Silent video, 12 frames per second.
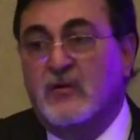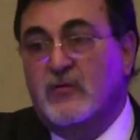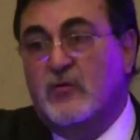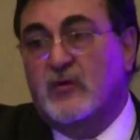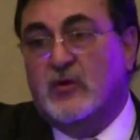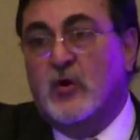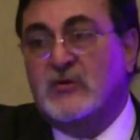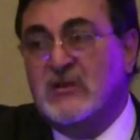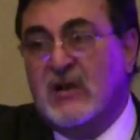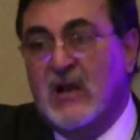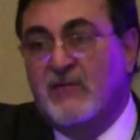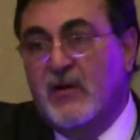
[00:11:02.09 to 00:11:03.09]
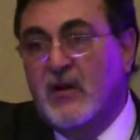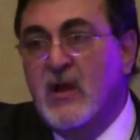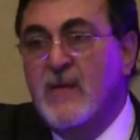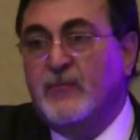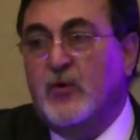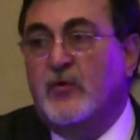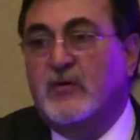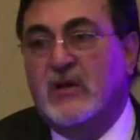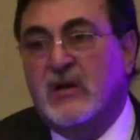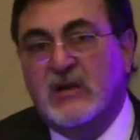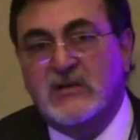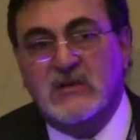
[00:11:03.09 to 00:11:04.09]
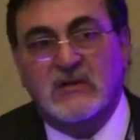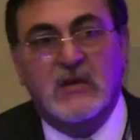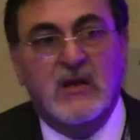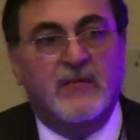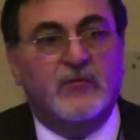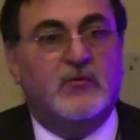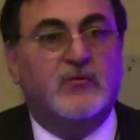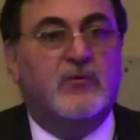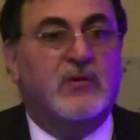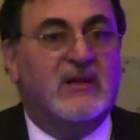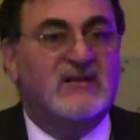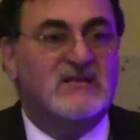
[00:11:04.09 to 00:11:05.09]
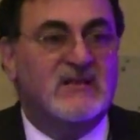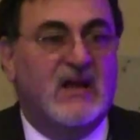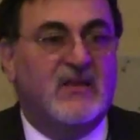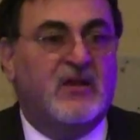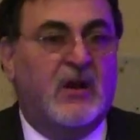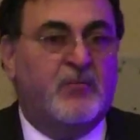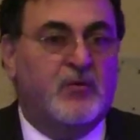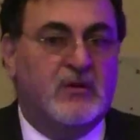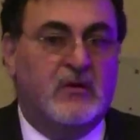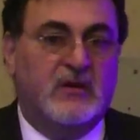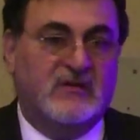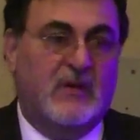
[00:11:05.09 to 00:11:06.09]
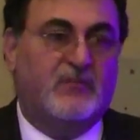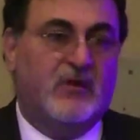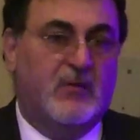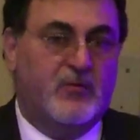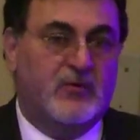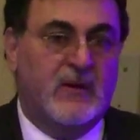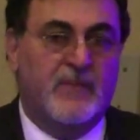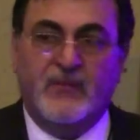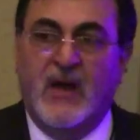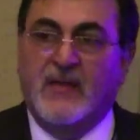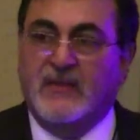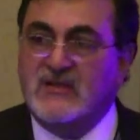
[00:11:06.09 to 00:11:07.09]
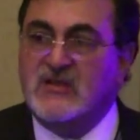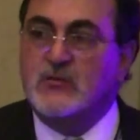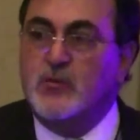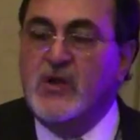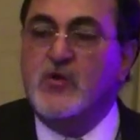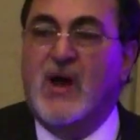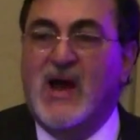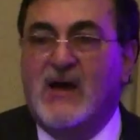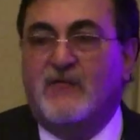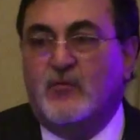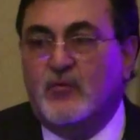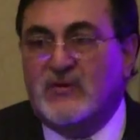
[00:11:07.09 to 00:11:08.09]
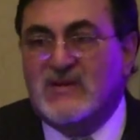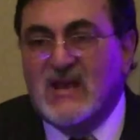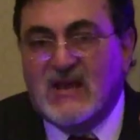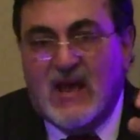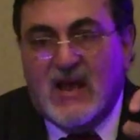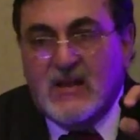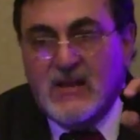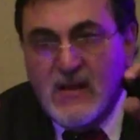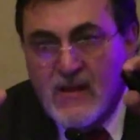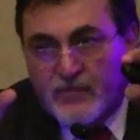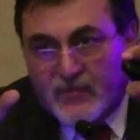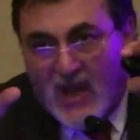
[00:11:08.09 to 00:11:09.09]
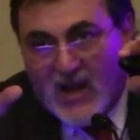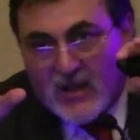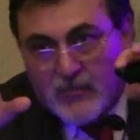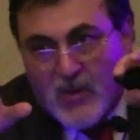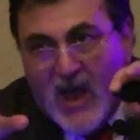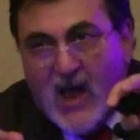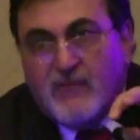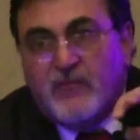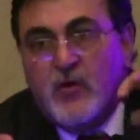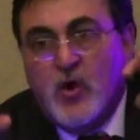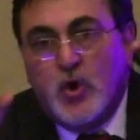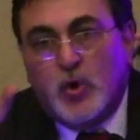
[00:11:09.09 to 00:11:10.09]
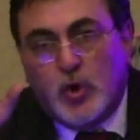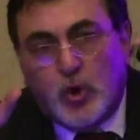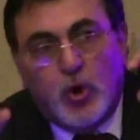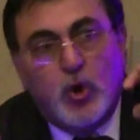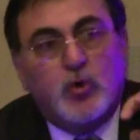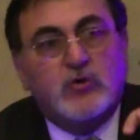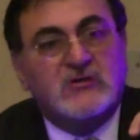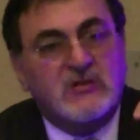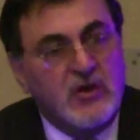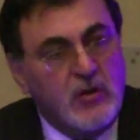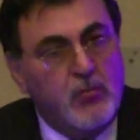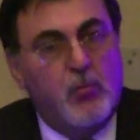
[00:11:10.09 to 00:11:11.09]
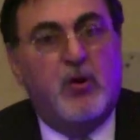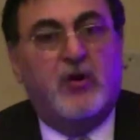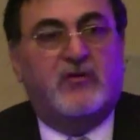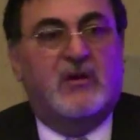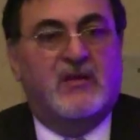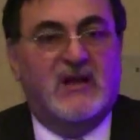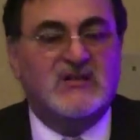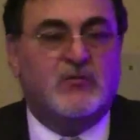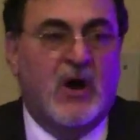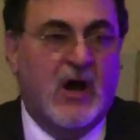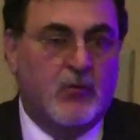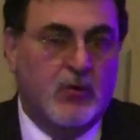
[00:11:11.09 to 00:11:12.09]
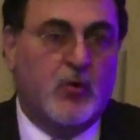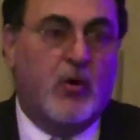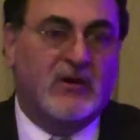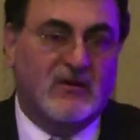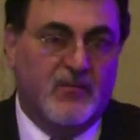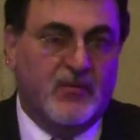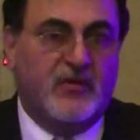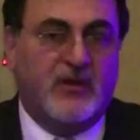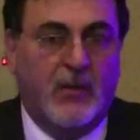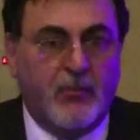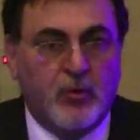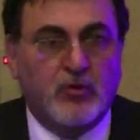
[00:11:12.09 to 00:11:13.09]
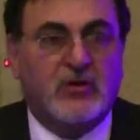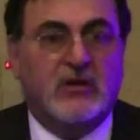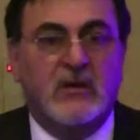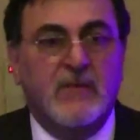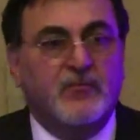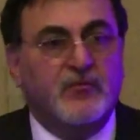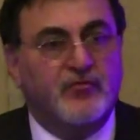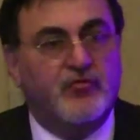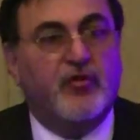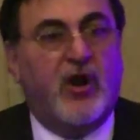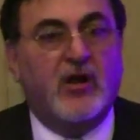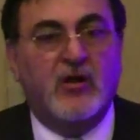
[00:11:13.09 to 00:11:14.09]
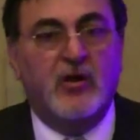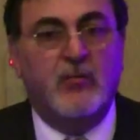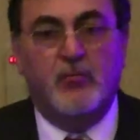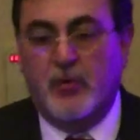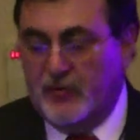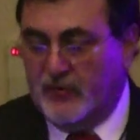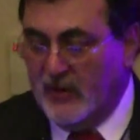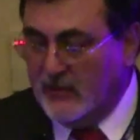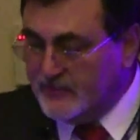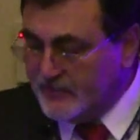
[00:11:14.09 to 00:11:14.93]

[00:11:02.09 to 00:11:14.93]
to the toxic level or decrease it to less than therapeutic, the subtherapeutic. And this is when you have to dig in and have close monitoring. That's why we call it therapeutic drug monitoring.